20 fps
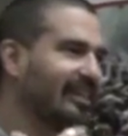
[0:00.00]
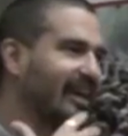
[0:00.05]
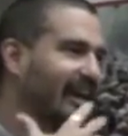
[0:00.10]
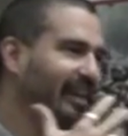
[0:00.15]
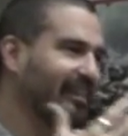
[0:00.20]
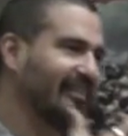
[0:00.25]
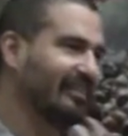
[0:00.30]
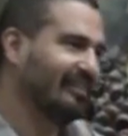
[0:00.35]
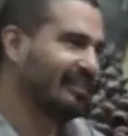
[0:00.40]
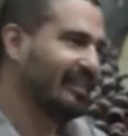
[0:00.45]

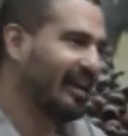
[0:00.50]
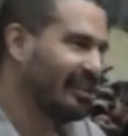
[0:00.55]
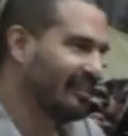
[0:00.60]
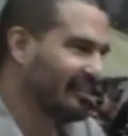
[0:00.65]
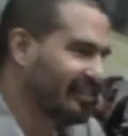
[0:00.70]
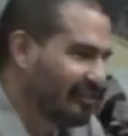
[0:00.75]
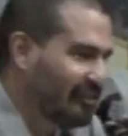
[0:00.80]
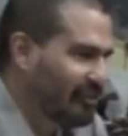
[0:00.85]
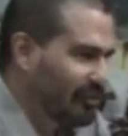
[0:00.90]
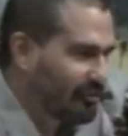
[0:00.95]

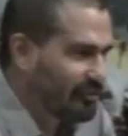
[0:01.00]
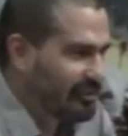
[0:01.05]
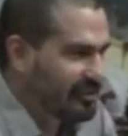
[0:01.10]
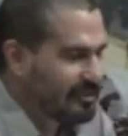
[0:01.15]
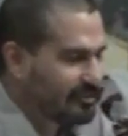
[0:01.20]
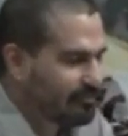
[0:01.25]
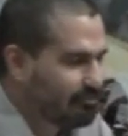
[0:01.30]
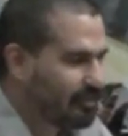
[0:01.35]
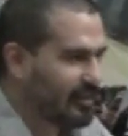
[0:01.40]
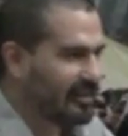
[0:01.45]
that you know, the
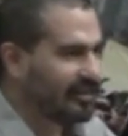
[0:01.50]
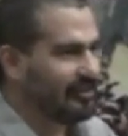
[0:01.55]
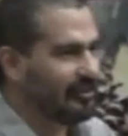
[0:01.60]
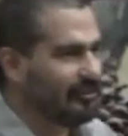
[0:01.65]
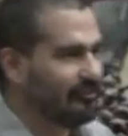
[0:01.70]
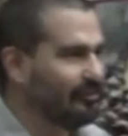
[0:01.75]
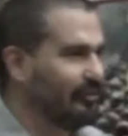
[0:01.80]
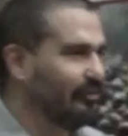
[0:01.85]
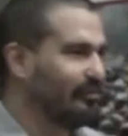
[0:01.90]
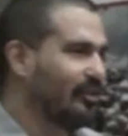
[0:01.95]
spirit
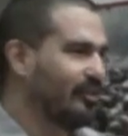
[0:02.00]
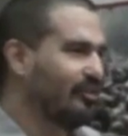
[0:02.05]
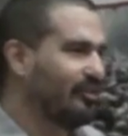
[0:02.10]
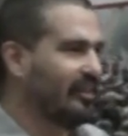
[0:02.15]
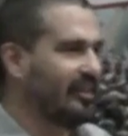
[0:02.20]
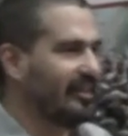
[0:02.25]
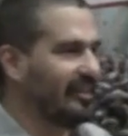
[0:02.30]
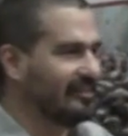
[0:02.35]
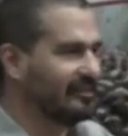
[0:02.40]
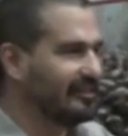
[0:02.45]
of the
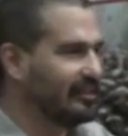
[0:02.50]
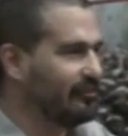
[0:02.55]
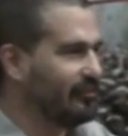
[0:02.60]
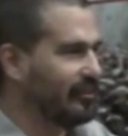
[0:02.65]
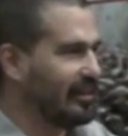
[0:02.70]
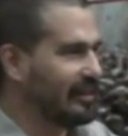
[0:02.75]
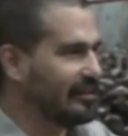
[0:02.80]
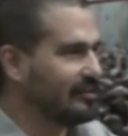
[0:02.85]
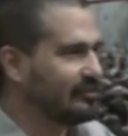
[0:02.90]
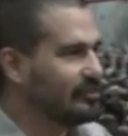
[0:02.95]
thing is
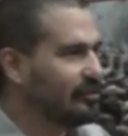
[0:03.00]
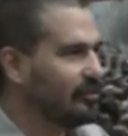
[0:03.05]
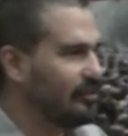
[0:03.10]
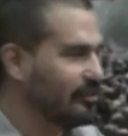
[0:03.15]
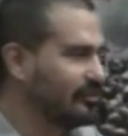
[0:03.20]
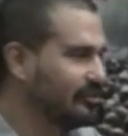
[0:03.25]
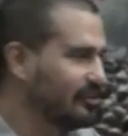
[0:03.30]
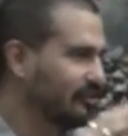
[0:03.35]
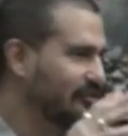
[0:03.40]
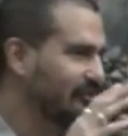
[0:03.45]
different and so
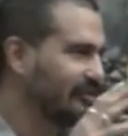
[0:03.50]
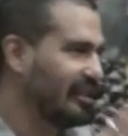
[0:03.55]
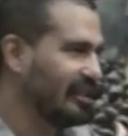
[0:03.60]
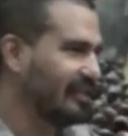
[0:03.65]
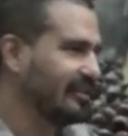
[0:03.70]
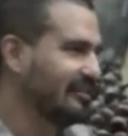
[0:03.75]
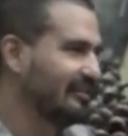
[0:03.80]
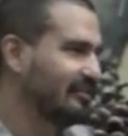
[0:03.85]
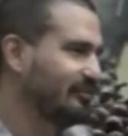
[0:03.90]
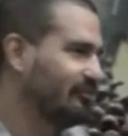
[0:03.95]
on, just
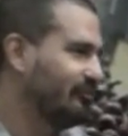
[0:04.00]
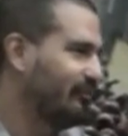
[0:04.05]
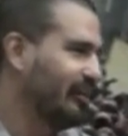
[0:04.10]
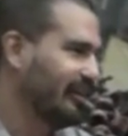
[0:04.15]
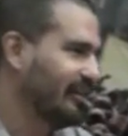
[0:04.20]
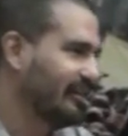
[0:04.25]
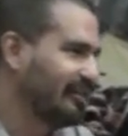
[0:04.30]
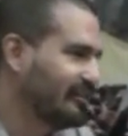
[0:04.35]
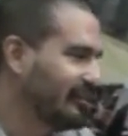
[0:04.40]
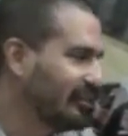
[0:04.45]
at least
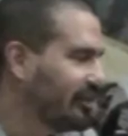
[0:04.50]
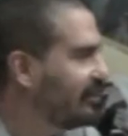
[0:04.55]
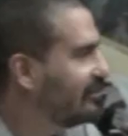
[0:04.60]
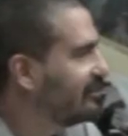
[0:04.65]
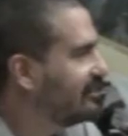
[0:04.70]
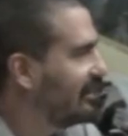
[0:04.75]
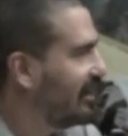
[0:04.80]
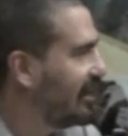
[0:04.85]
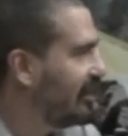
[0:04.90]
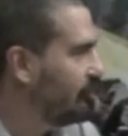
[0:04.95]
very
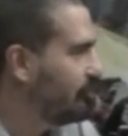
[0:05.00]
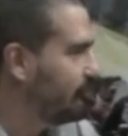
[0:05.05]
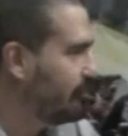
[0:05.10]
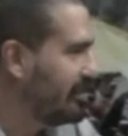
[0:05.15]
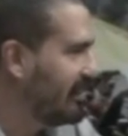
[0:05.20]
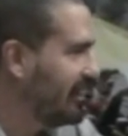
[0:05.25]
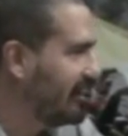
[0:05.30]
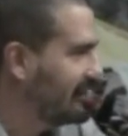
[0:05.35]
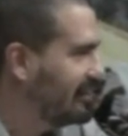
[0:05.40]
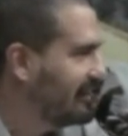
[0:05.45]
interesting,
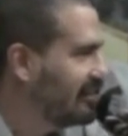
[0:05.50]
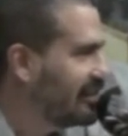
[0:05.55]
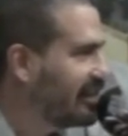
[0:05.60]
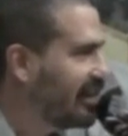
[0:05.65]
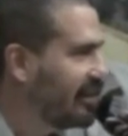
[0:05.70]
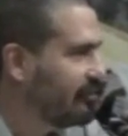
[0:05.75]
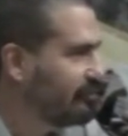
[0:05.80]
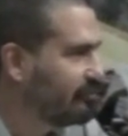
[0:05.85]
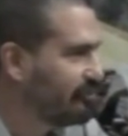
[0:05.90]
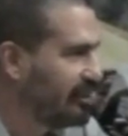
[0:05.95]
illuminating the
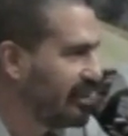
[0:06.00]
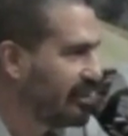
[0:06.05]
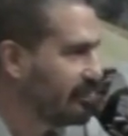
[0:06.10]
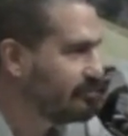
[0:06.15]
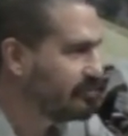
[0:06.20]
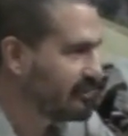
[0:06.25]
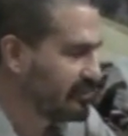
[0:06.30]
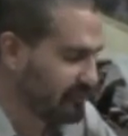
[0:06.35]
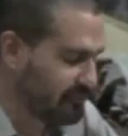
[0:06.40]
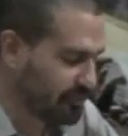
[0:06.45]
kind of
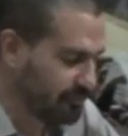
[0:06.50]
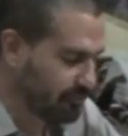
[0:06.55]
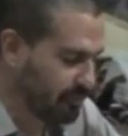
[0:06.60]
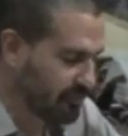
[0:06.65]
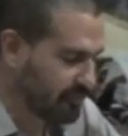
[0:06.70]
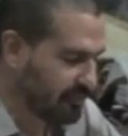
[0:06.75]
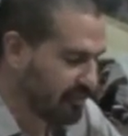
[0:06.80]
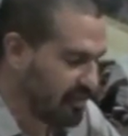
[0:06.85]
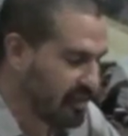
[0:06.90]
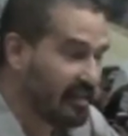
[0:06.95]
names and
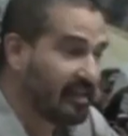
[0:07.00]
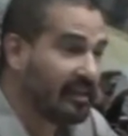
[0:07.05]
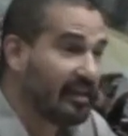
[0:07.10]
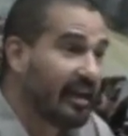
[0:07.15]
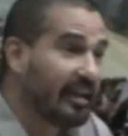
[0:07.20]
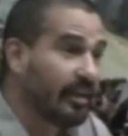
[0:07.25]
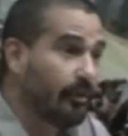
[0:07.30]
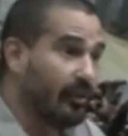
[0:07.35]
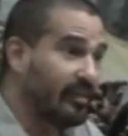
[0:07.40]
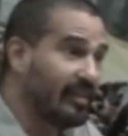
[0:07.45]
so on.
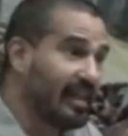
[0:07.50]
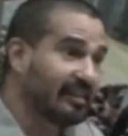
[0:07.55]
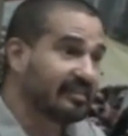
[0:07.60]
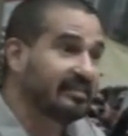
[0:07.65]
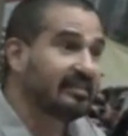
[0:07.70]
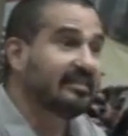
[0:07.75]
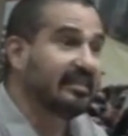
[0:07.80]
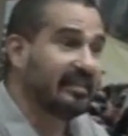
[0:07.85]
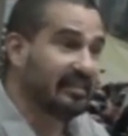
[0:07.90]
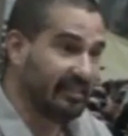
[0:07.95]
Anyway, that's
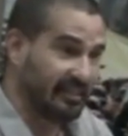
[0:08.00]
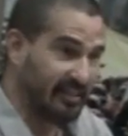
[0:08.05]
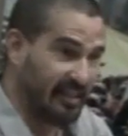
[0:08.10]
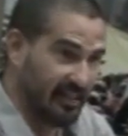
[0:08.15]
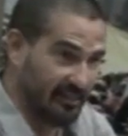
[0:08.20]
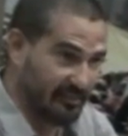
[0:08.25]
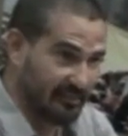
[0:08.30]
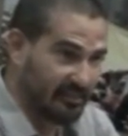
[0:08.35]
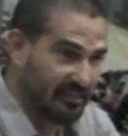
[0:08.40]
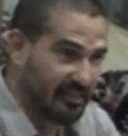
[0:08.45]
the setting
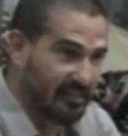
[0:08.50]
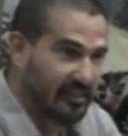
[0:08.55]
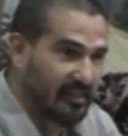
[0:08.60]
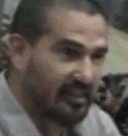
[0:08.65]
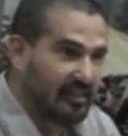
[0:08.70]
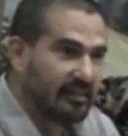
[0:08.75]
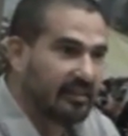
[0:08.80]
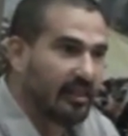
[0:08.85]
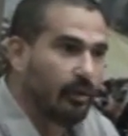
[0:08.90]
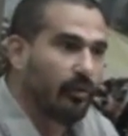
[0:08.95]
there.
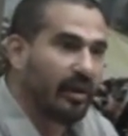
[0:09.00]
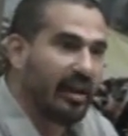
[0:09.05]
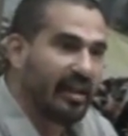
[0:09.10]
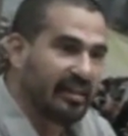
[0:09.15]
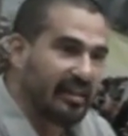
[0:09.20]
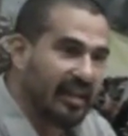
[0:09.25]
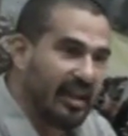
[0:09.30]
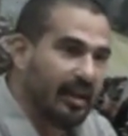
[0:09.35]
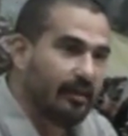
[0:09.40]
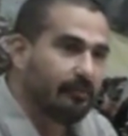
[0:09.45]
Now when
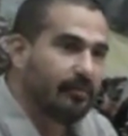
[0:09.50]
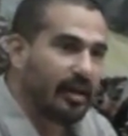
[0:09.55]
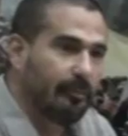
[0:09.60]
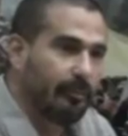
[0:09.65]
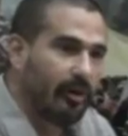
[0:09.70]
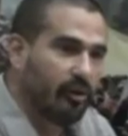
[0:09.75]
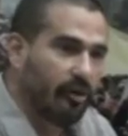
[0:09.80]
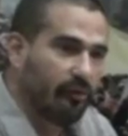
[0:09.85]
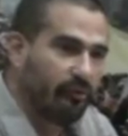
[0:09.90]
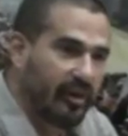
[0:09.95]
I came, the
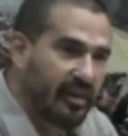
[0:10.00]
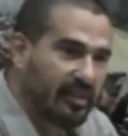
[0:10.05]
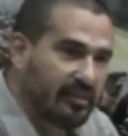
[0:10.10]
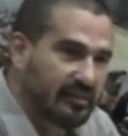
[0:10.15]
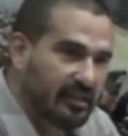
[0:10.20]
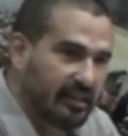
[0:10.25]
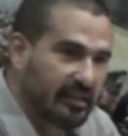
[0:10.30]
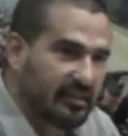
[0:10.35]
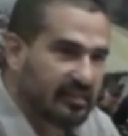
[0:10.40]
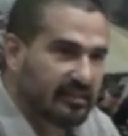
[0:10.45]
amount of
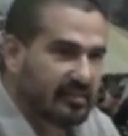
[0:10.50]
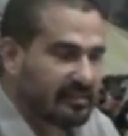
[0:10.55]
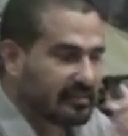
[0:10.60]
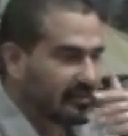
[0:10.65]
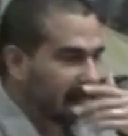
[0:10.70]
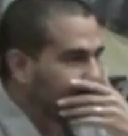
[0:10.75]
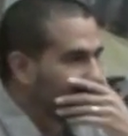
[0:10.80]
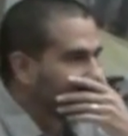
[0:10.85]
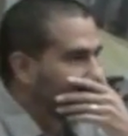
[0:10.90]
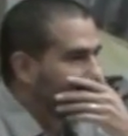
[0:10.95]
interest